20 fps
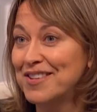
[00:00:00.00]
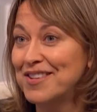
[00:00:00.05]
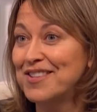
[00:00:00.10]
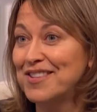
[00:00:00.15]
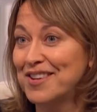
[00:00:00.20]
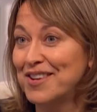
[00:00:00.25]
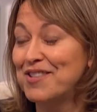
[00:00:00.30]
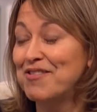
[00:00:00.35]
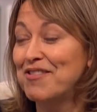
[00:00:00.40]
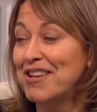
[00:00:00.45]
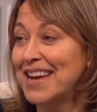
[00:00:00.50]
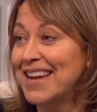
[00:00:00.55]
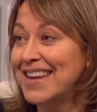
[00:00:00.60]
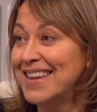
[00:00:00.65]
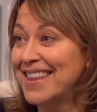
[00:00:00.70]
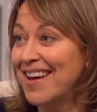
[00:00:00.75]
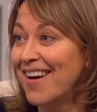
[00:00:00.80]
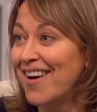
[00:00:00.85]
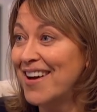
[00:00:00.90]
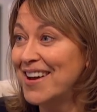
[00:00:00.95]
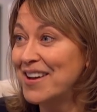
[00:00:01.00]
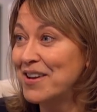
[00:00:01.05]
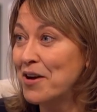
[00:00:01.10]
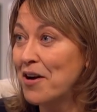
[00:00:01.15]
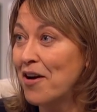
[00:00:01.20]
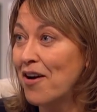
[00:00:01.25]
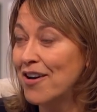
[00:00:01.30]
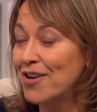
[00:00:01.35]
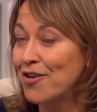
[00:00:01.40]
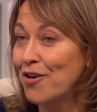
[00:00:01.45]
to Sue, really, That's that
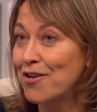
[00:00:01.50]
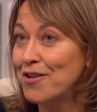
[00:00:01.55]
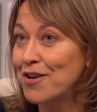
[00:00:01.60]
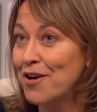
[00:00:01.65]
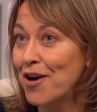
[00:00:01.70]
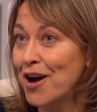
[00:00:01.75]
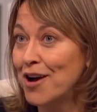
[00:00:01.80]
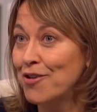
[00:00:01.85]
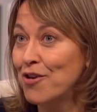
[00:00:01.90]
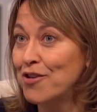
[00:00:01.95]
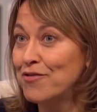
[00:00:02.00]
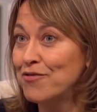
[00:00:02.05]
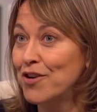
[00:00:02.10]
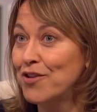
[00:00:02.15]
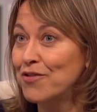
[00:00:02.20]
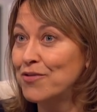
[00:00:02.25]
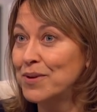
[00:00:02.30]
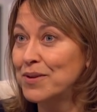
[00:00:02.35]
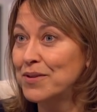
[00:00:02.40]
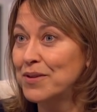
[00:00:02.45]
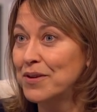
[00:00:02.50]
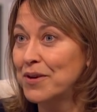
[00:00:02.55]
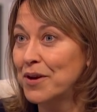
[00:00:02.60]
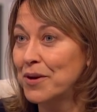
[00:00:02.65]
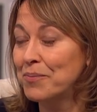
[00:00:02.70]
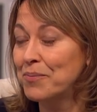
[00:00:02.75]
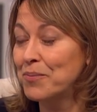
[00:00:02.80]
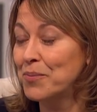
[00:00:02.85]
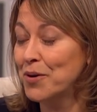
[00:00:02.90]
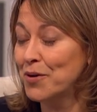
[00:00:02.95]
I, I got I got involved with
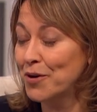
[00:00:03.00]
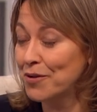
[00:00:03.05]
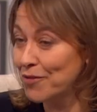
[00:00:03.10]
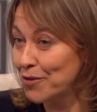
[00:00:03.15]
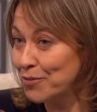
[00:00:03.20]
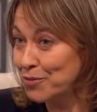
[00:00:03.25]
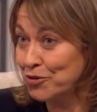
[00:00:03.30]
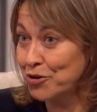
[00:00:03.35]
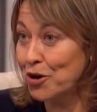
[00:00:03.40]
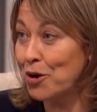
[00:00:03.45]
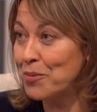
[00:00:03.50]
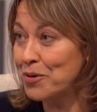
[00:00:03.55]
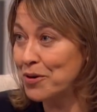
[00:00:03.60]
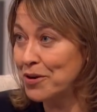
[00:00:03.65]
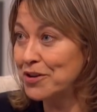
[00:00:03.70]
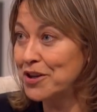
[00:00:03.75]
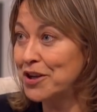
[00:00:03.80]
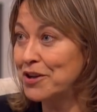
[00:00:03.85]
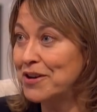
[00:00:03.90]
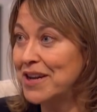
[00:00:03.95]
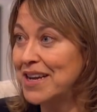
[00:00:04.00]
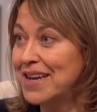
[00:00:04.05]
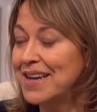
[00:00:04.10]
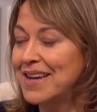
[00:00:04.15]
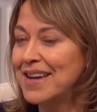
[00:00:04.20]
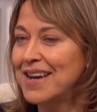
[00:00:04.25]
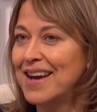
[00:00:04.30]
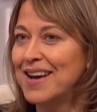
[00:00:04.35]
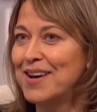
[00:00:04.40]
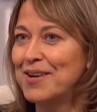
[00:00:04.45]
um, got involved with drama at
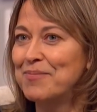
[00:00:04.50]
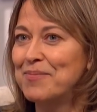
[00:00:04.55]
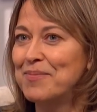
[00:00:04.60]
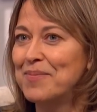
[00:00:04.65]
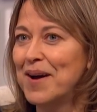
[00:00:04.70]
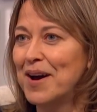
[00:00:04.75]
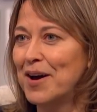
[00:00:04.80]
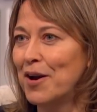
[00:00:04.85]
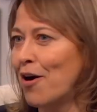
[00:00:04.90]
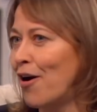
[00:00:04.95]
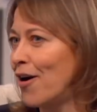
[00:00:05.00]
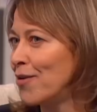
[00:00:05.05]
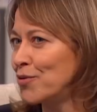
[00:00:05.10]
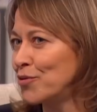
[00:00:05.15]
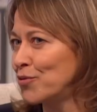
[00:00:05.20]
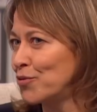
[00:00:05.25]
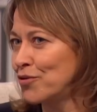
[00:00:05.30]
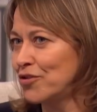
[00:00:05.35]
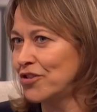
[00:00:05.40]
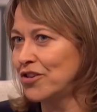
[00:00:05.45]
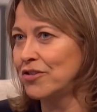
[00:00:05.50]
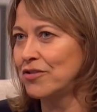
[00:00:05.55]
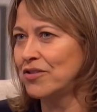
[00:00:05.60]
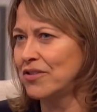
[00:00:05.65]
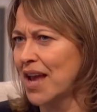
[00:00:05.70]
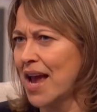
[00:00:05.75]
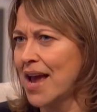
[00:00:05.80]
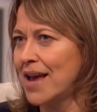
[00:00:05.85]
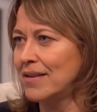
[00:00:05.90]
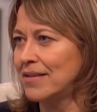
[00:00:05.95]
uni. Um, yeah. And I was always too
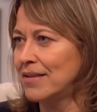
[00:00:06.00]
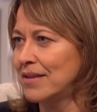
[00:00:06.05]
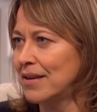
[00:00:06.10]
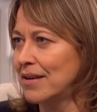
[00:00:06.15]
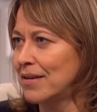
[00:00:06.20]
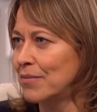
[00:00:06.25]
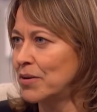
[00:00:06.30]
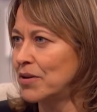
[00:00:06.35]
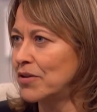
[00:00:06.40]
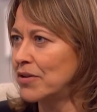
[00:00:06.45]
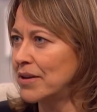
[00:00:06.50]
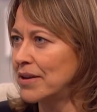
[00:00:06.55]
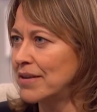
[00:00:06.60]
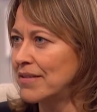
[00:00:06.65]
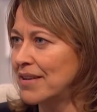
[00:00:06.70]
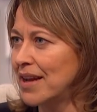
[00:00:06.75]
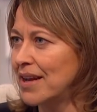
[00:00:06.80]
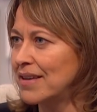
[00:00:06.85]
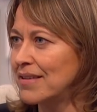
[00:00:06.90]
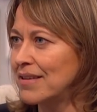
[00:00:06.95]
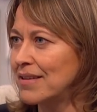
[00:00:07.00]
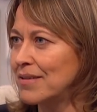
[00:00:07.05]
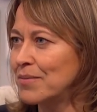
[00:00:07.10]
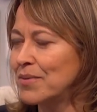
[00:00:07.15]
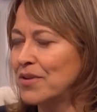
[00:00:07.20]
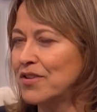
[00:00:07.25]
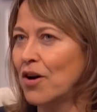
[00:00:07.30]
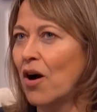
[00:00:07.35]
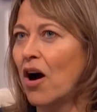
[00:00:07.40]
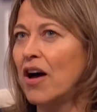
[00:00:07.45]
scared to get up and do any
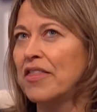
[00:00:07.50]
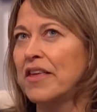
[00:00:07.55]
stand-up. Mm. So